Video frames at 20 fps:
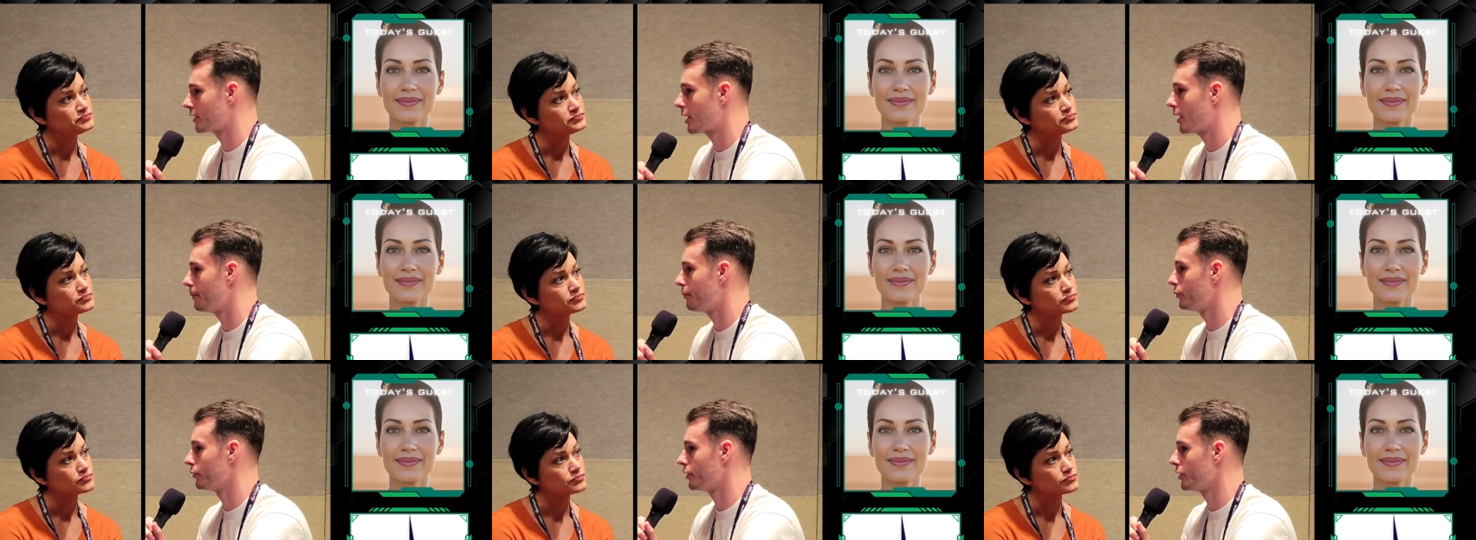Speaker 1: a
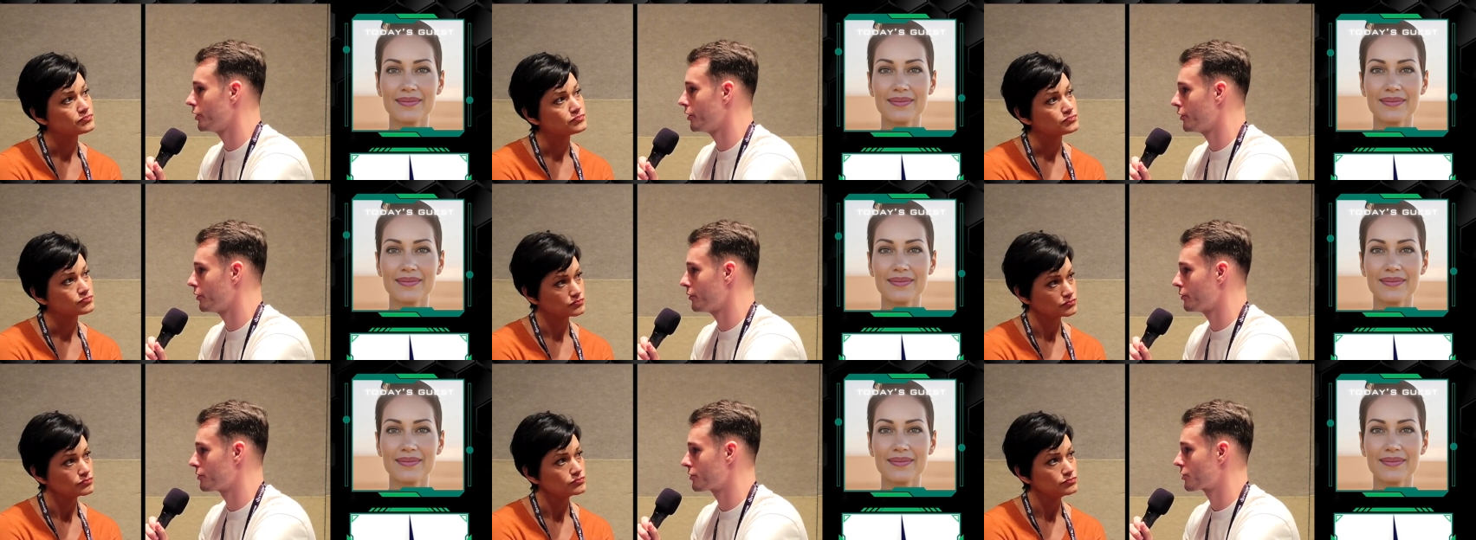couple
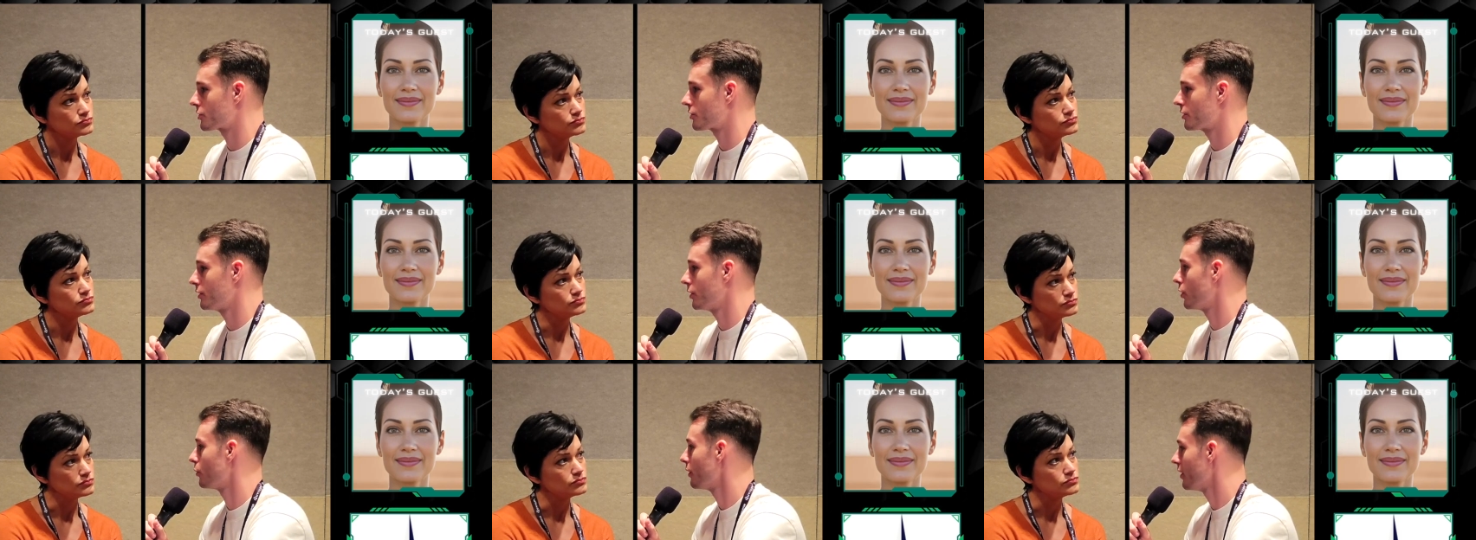years
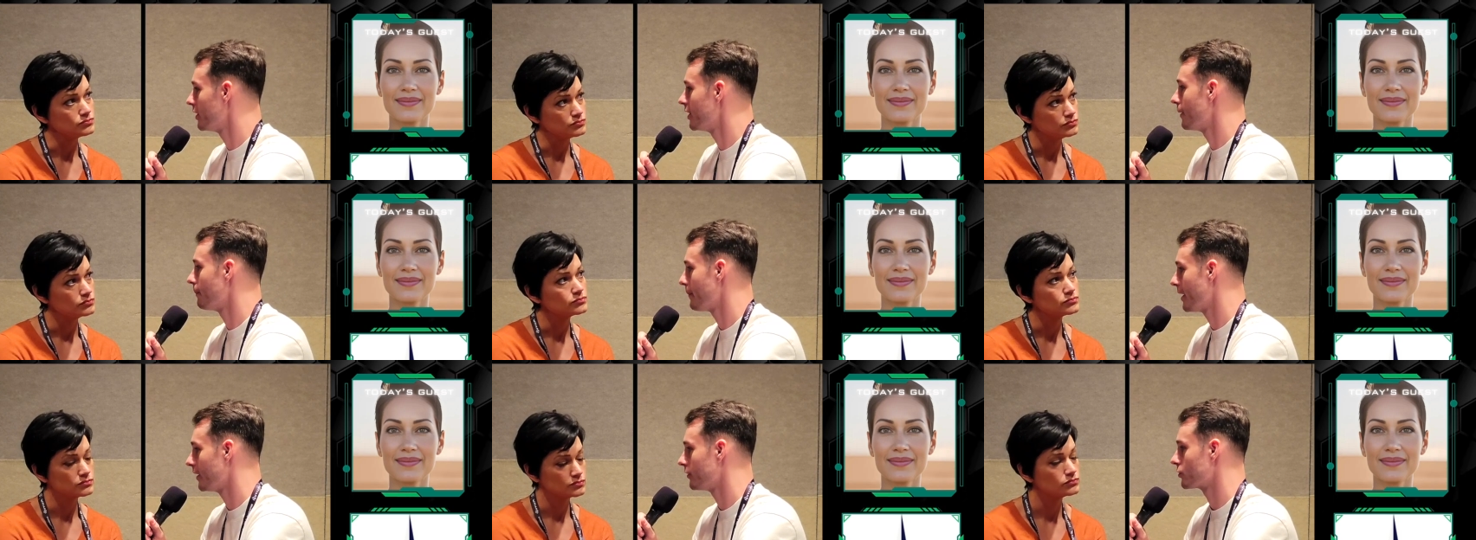you know in
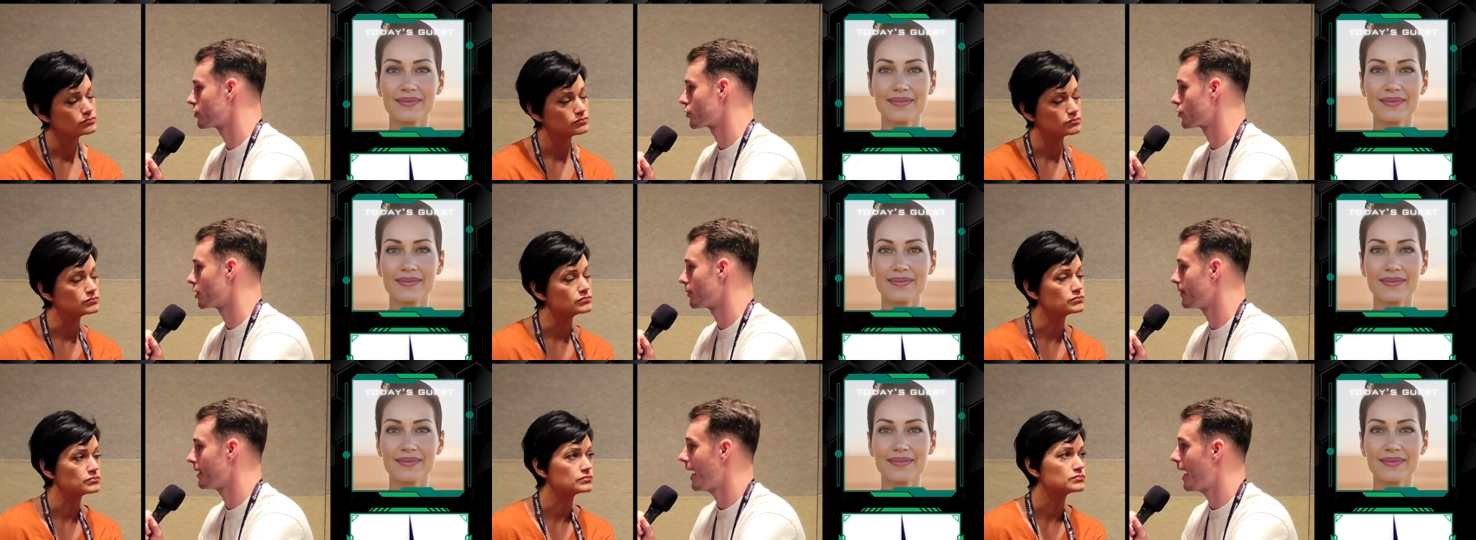the
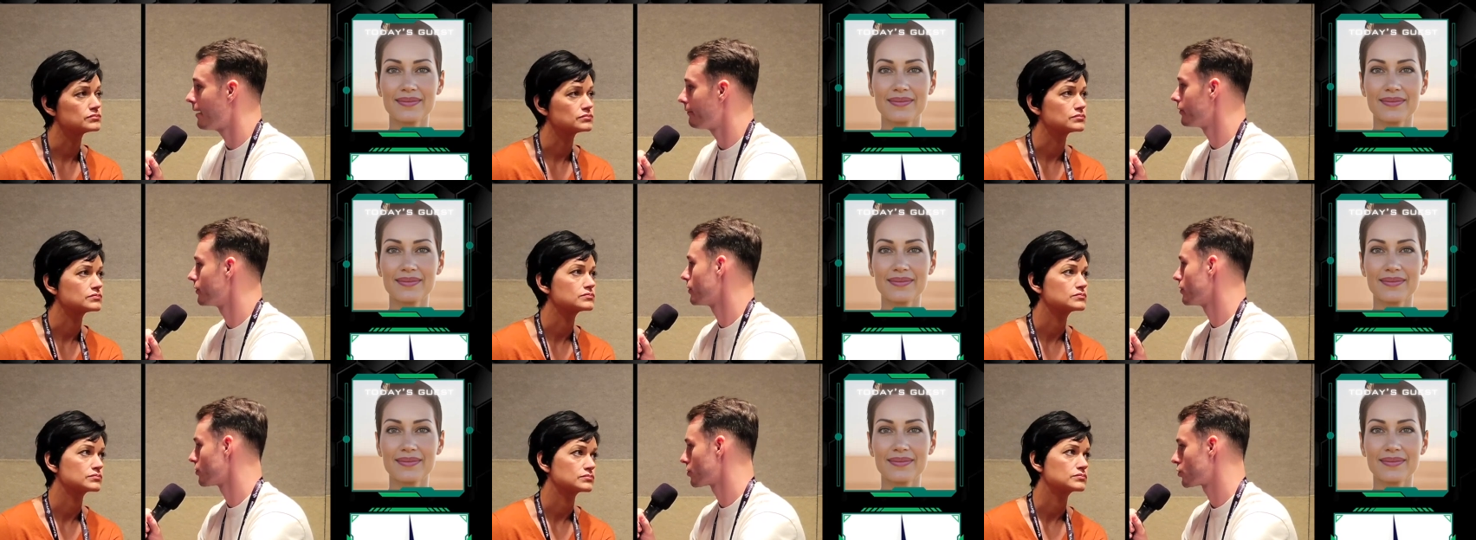mainstream and
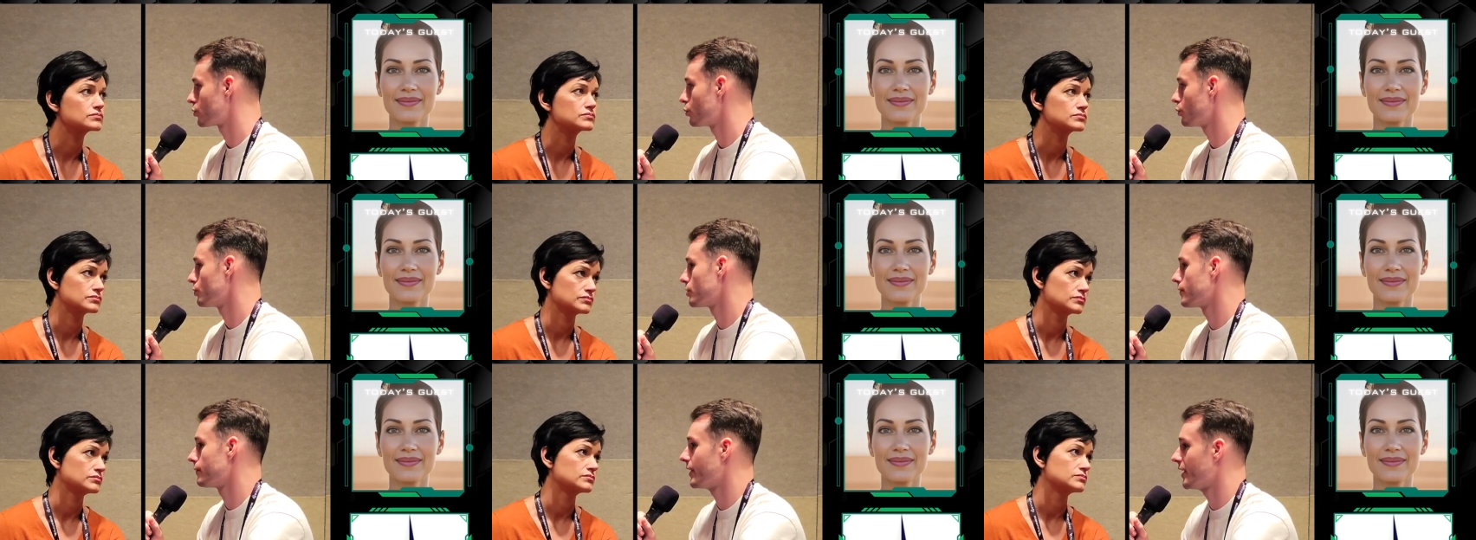having these
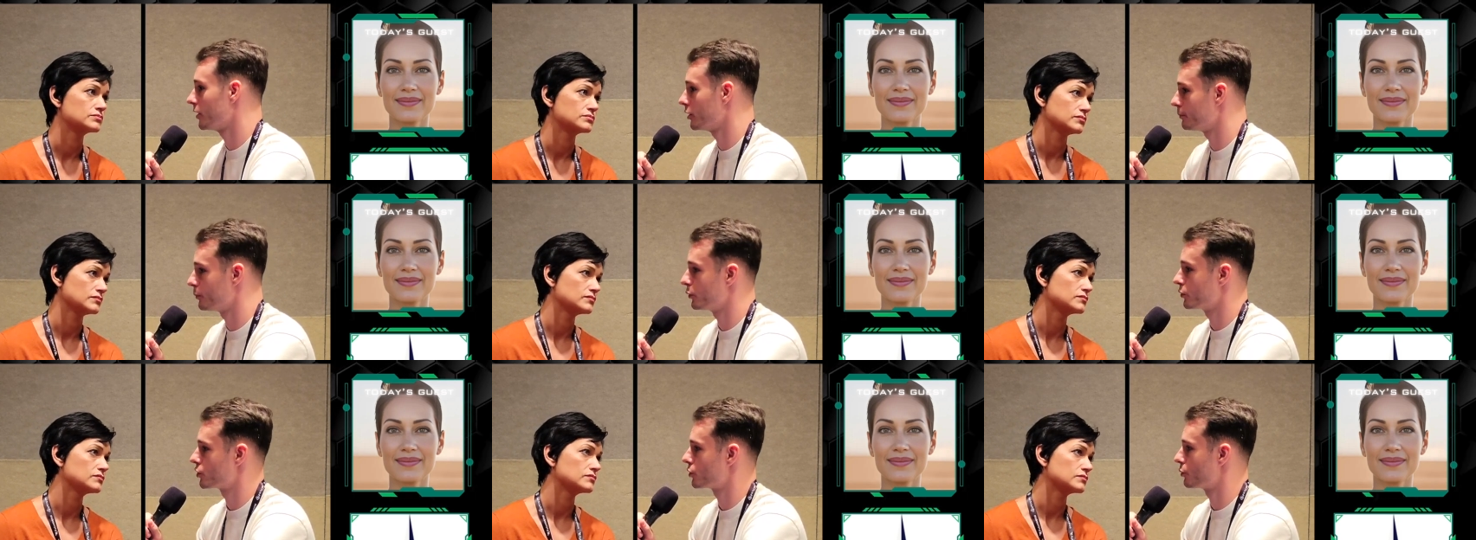tools
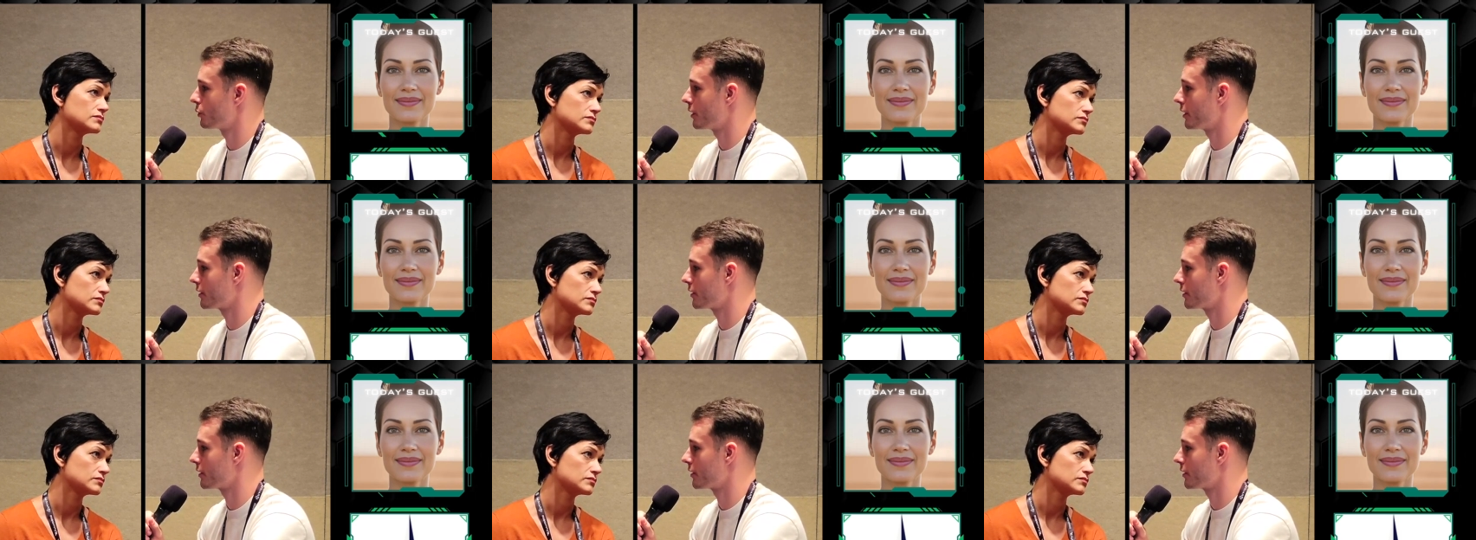available to